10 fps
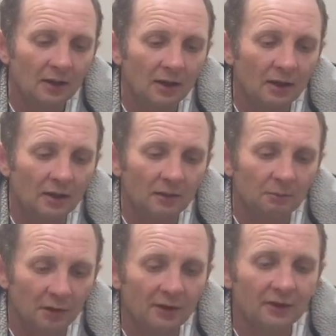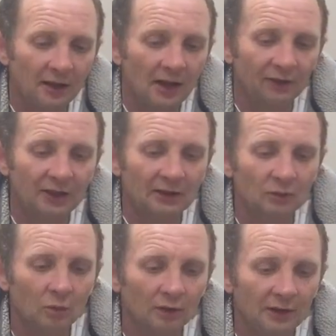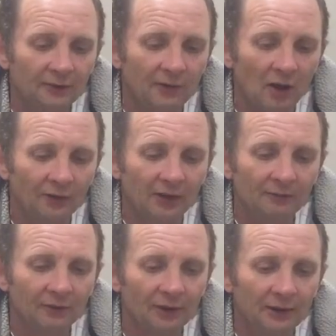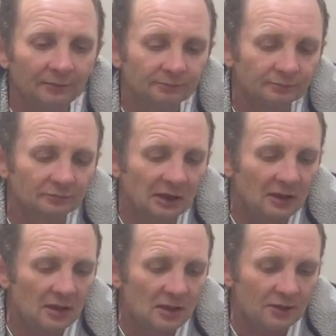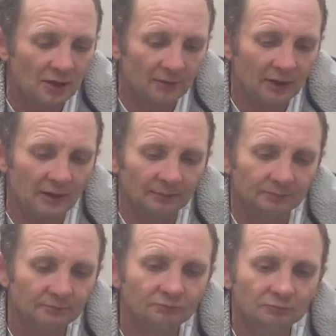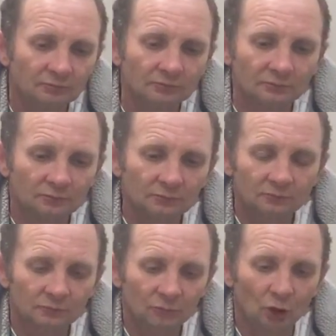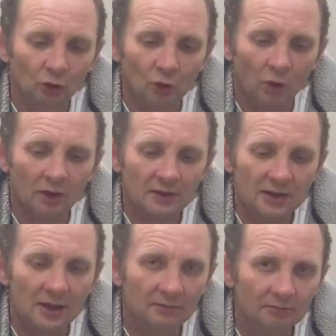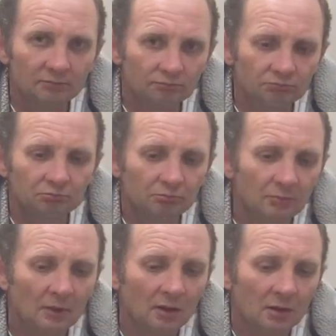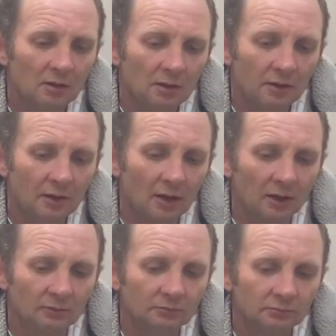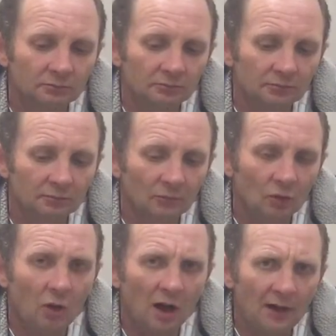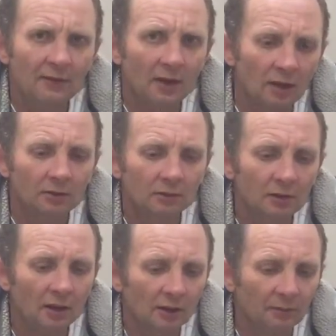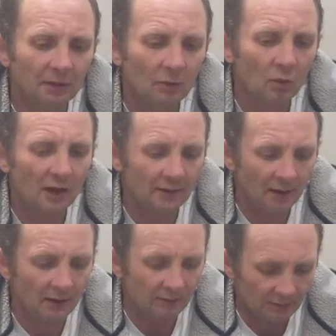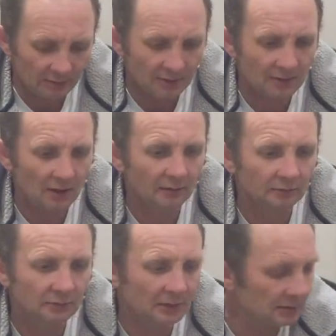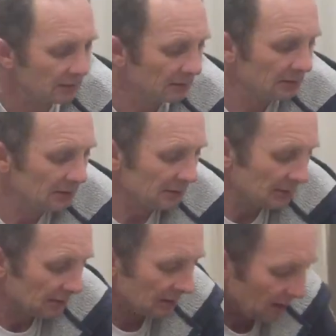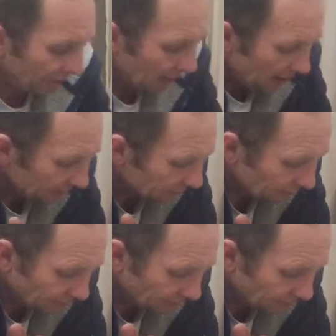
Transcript: But yeah, standard one is 517. So yeah, good quality. You know, quite heavy though. You know, there's a bit of weight there. So yeah, that's that.